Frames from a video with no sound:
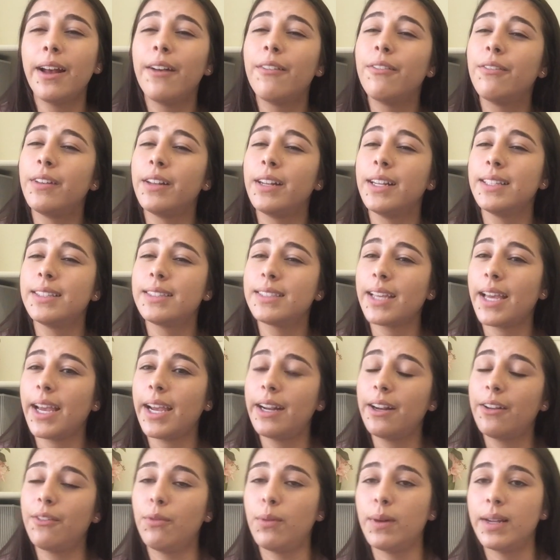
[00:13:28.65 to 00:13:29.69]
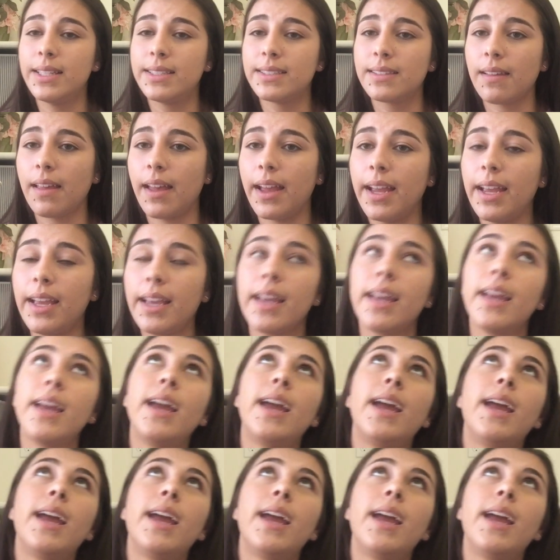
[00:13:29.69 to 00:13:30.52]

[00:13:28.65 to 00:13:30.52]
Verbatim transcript: of an insight of what it's like